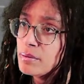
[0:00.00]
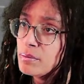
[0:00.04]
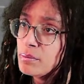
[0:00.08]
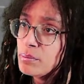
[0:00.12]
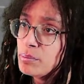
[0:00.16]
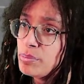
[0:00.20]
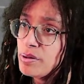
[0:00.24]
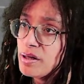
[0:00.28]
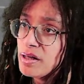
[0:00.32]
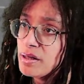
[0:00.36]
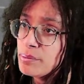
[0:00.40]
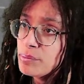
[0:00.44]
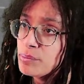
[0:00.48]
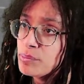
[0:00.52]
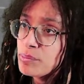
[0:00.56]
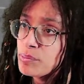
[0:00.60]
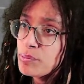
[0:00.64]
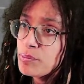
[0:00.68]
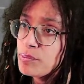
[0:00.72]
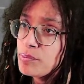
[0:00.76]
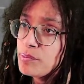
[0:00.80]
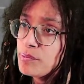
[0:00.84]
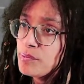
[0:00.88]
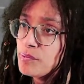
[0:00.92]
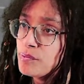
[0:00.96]
But
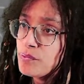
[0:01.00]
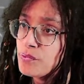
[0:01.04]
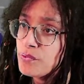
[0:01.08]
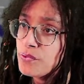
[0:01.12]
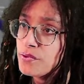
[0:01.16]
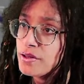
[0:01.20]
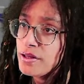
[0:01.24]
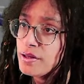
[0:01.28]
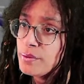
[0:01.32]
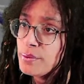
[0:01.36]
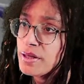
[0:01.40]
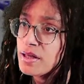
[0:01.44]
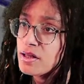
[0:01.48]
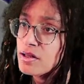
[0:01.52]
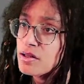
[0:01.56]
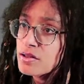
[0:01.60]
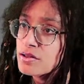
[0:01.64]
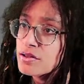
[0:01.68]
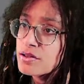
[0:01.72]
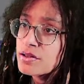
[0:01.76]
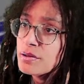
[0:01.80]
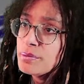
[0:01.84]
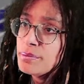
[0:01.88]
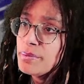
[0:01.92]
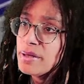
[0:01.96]
we can
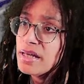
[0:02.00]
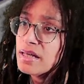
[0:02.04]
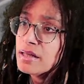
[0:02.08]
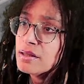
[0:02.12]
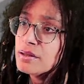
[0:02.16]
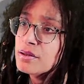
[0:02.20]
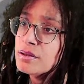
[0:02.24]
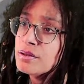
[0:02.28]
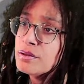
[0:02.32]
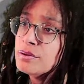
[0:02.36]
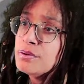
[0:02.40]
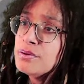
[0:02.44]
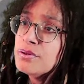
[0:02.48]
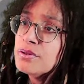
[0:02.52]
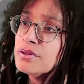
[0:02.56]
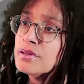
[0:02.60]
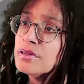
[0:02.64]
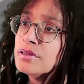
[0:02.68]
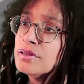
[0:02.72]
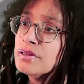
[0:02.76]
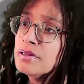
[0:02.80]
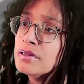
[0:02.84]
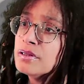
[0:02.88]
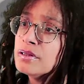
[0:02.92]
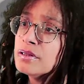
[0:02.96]
also make it
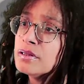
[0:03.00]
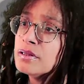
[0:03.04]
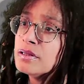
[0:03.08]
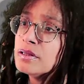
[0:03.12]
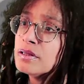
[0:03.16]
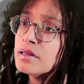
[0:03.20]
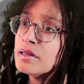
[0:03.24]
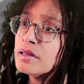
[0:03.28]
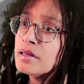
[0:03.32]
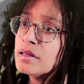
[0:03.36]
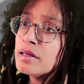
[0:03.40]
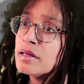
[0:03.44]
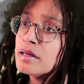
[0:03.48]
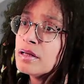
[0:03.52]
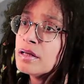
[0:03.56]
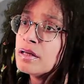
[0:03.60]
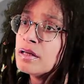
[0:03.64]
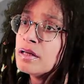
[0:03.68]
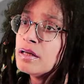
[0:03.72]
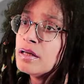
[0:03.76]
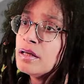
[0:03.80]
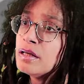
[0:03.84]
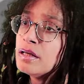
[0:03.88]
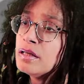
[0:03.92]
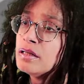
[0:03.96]
looser.
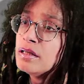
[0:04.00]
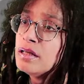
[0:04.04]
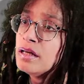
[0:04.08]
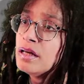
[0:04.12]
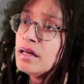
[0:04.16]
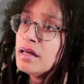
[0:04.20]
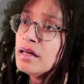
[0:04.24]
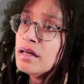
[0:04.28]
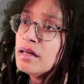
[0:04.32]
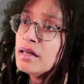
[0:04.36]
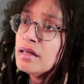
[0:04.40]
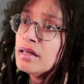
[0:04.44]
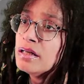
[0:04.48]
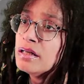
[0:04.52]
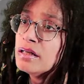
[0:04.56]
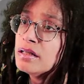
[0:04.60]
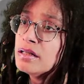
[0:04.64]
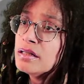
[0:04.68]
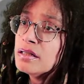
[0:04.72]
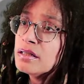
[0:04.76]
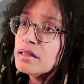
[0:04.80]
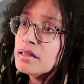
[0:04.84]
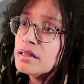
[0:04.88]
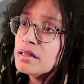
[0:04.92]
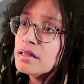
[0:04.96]
Yeah.
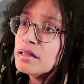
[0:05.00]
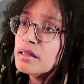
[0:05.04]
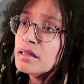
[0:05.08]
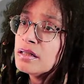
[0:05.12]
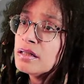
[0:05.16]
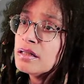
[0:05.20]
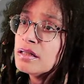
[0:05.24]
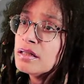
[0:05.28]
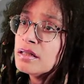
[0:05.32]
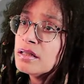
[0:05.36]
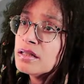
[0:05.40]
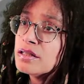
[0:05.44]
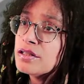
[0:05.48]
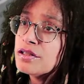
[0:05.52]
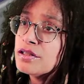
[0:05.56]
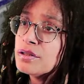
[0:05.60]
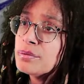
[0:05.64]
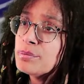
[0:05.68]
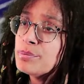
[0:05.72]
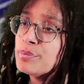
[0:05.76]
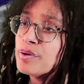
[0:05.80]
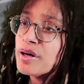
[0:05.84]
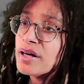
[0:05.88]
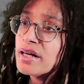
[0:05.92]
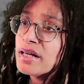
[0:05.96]
That should
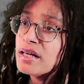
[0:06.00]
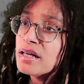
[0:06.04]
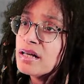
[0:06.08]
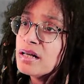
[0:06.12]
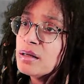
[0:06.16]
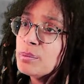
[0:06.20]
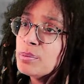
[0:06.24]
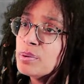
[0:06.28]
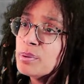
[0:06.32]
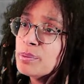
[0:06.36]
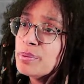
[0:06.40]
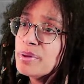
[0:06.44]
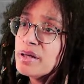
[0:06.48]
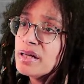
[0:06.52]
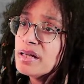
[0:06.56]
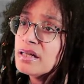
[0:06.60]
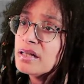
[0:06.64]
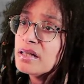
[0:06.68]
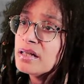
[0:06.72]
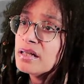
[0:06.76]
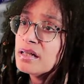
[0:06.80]
break it up a bit.